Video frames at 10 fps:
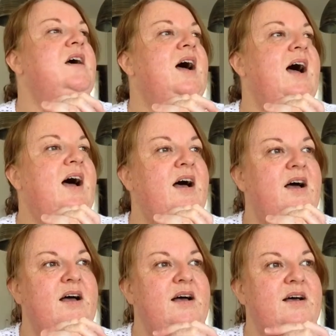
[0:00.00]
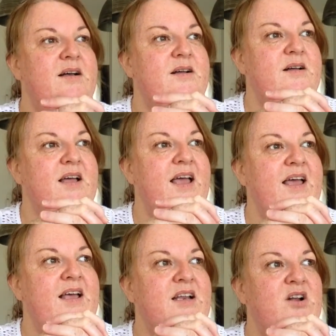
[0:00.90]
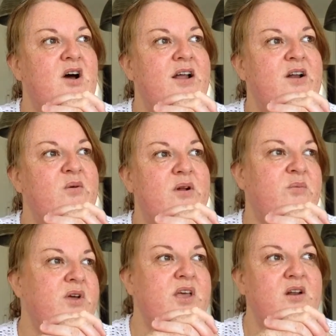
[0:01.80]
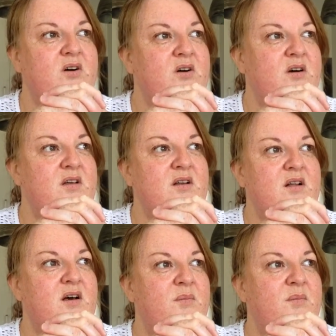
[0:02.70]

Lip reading: And I don't know what I'm working on.